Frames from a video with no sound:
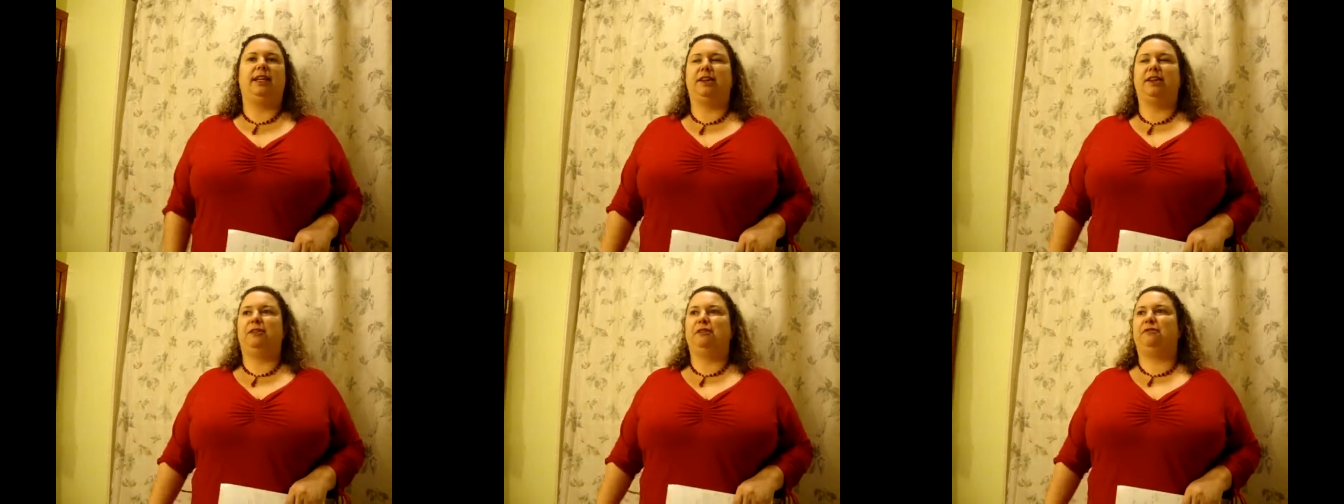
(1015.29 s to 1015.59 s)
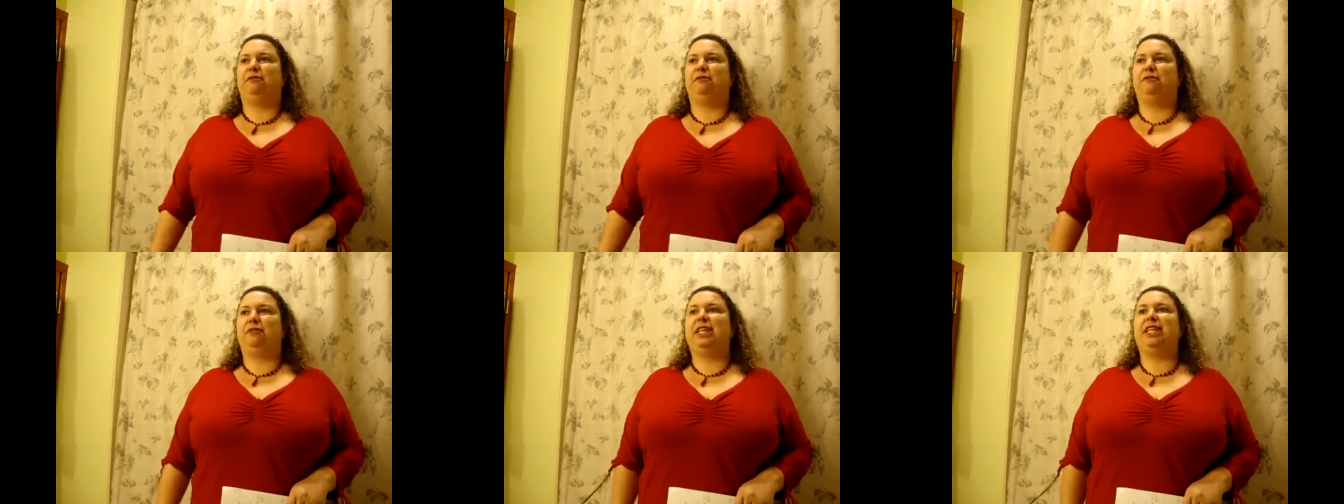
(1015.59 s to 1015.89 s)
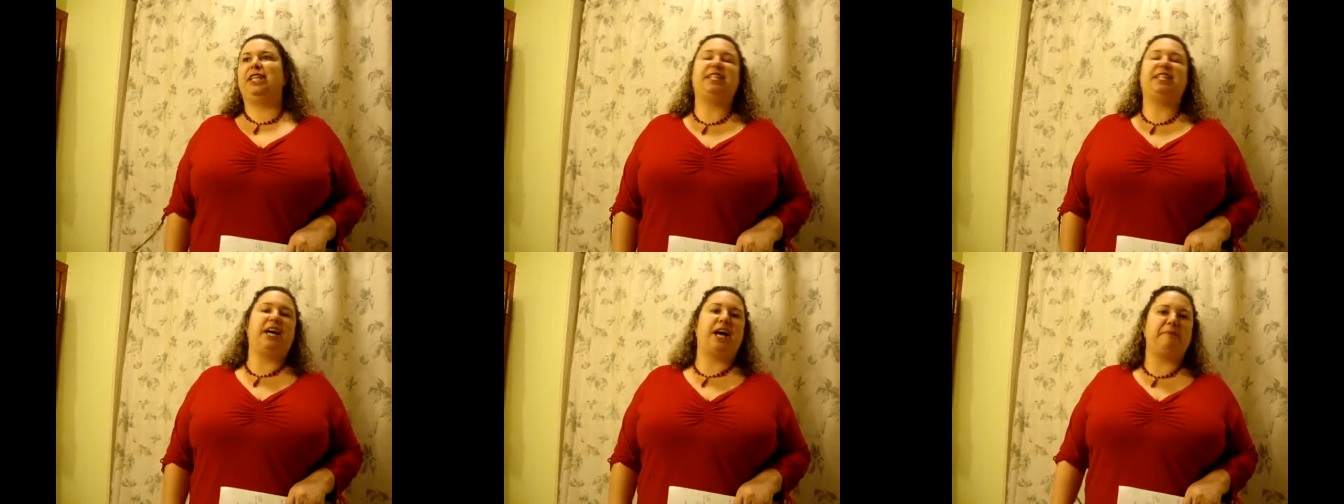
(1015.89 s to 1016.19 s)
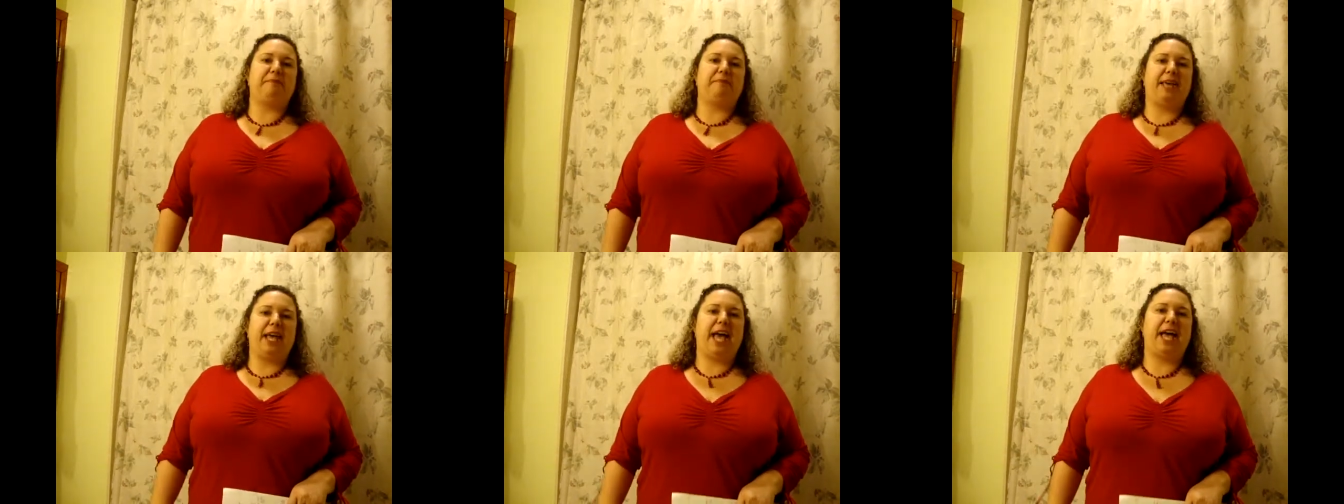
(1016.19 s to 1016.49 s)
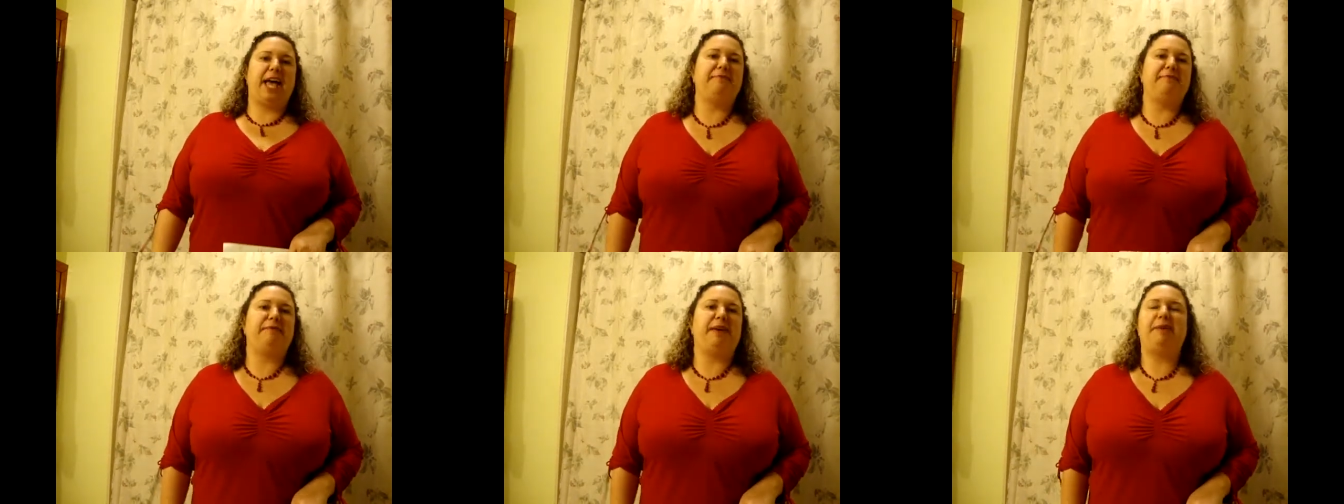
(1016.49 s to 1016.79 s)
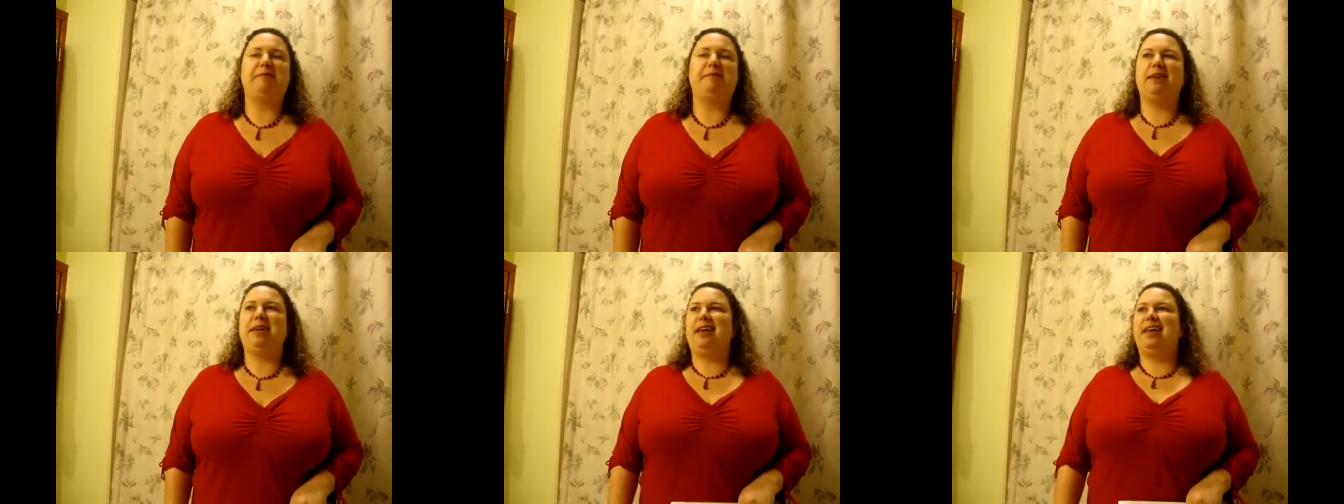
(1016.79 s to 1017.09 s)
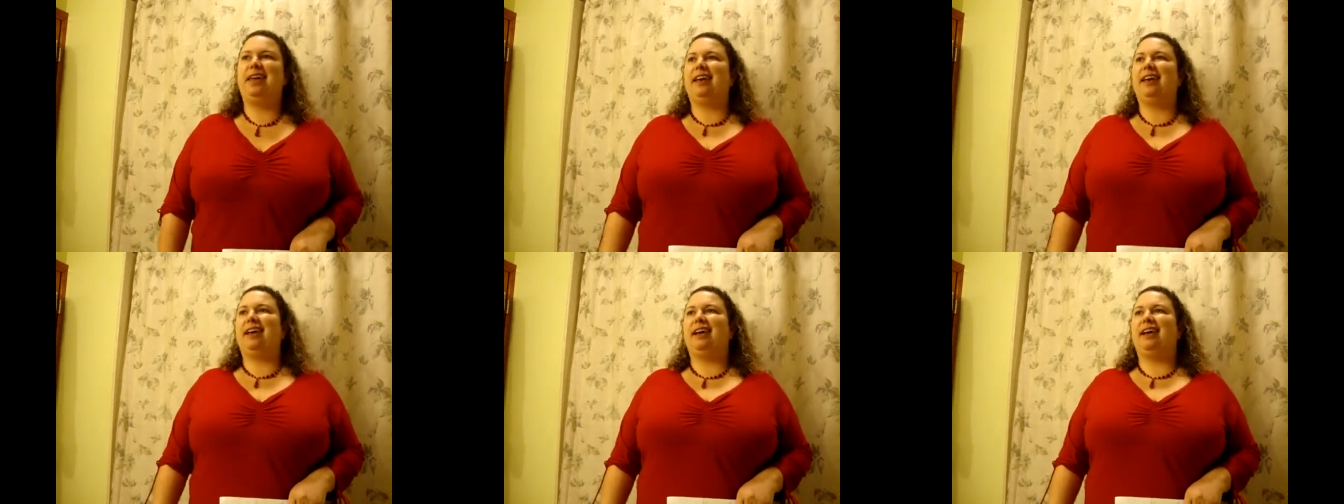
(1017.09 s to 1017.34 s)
You know, Philly Tomcat, maybe.